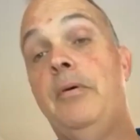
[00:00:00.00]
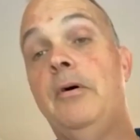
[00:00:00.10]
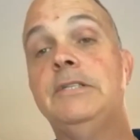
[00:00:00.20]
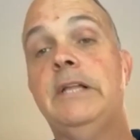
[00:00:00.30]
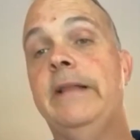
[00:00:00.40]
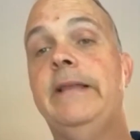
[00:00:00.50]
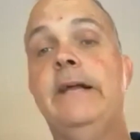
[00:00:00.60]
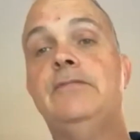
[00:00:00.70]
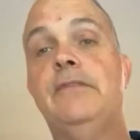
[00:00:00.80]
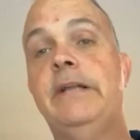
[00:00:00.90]
Personally, I think
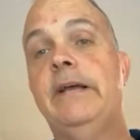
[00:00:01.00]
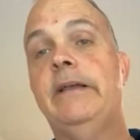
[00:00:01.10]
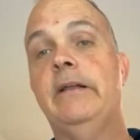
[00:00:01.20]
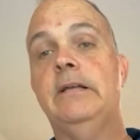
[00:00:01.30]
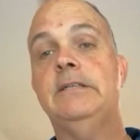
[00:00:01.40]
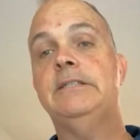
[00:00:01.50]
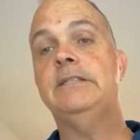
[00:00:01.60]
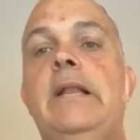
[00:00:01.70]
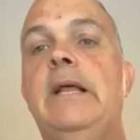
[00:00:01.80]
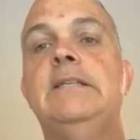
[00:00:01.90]
it's ridiculous.
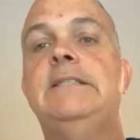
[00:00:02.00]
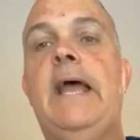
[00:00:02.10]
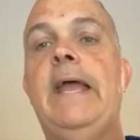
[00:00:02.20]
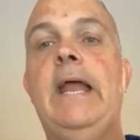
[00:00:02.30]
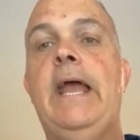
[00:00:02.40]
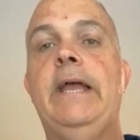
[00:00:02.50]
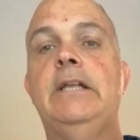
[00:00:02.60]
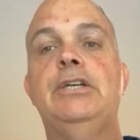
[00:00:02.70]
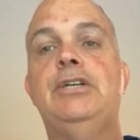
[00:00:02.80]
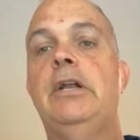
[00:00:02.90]
In this day and
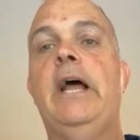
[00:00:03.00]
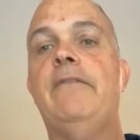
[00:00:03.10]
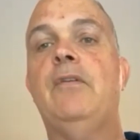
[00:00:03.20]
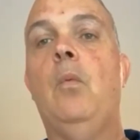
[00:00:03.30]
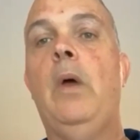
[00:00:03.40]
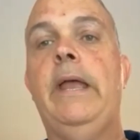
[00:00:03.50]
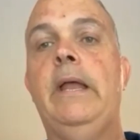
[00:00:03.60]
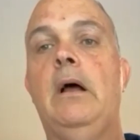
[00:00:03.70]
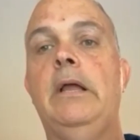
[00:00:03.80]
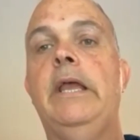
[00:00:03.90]
age, you shouldn't have to wait
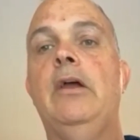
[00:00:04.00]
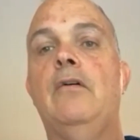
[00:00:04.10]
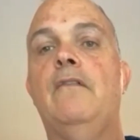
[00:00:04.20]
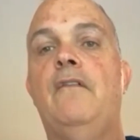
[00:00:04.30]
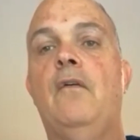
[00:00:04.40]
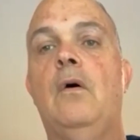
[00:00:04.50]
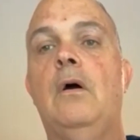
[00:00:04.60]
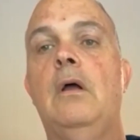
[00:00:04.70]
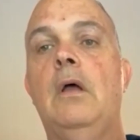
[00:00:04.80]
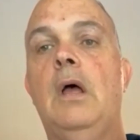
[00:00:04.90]
a year
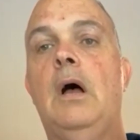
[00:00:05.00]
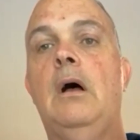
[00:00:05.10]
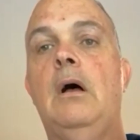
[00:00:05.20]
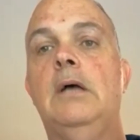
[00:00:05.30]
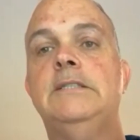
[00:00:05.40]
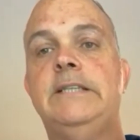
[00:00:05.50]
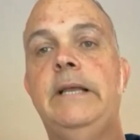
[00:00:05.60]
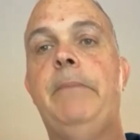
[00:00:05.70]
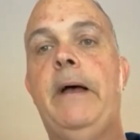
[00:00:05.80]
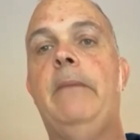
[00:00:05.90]
for a
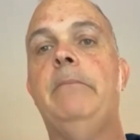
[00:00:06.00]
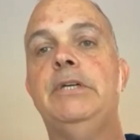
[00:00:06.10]
CPAP